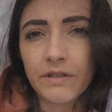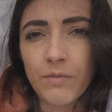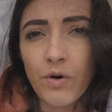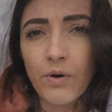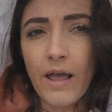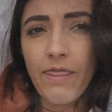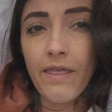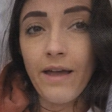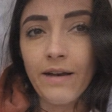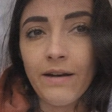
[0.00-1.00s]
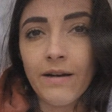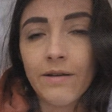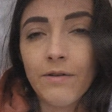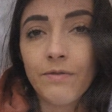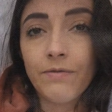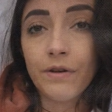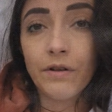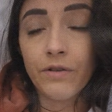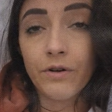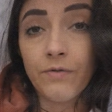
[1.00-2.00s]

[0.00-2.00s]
smoke, and then fill their